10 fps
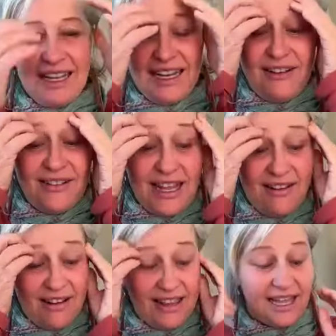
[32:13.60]
a lovely
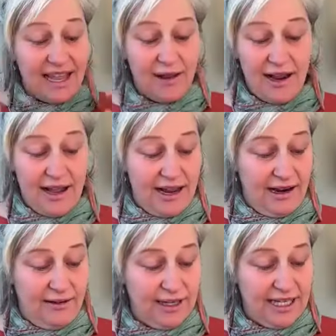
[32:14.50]
everything, and
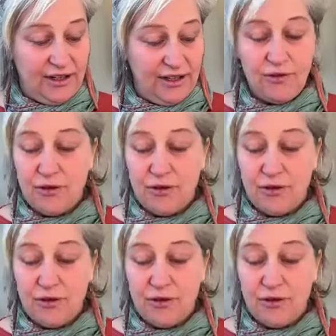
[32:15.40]
I really look